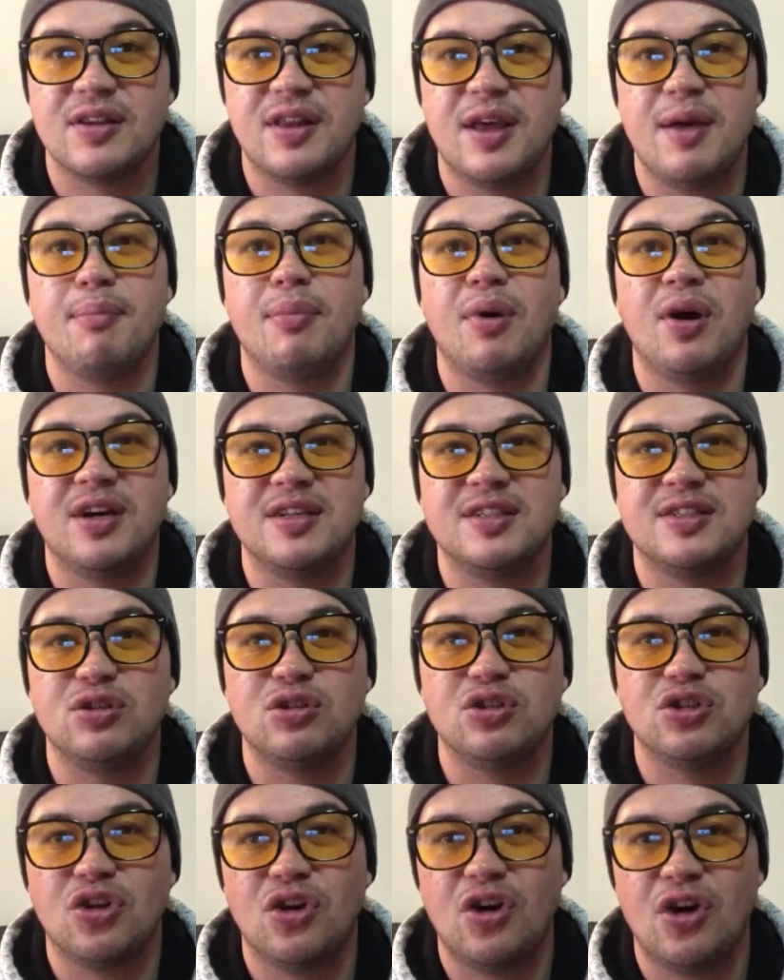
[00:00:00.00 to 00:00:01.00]
that buys you
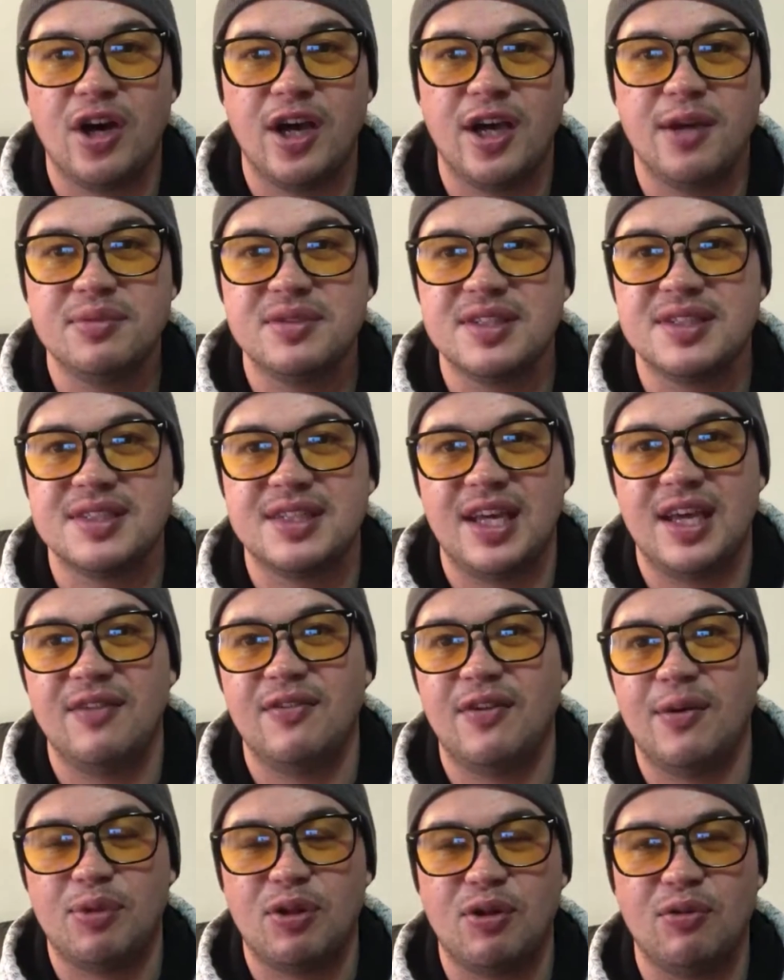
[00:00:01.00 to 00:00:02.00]
time to save
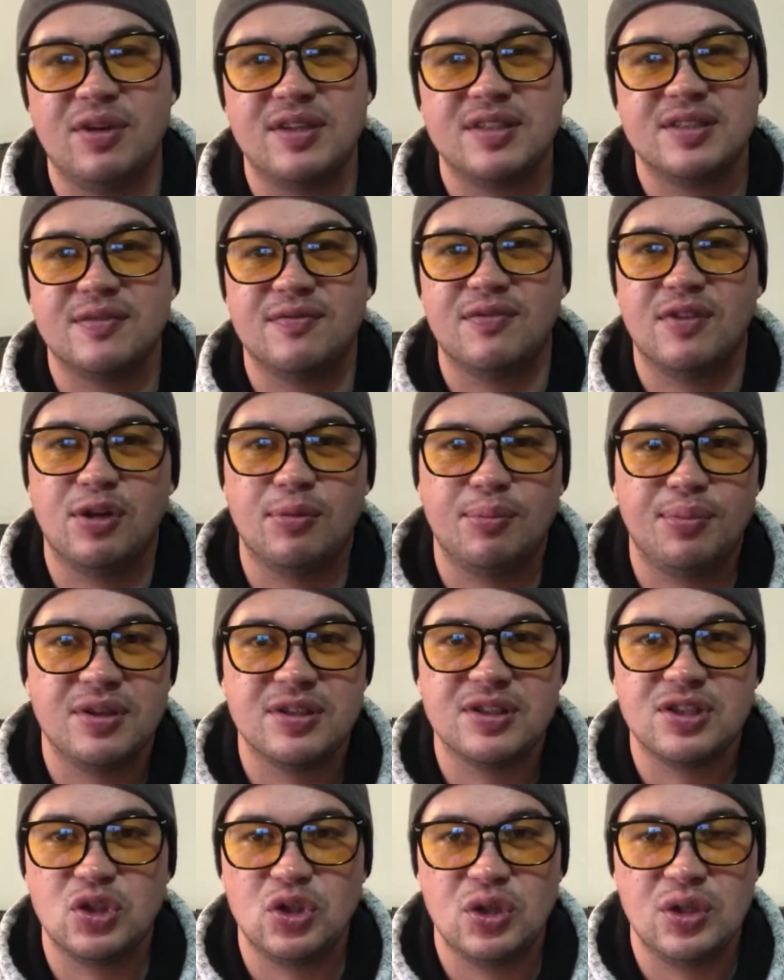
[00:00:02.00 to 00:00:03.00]
up the rest of the
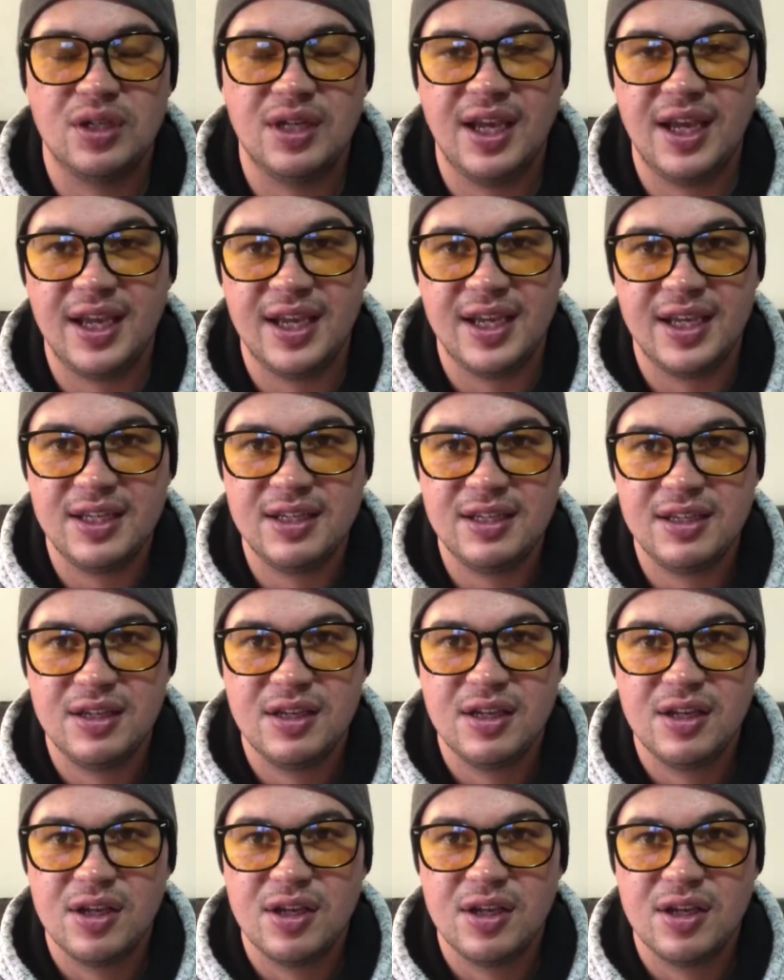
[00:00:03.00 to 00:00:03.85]
deposit you need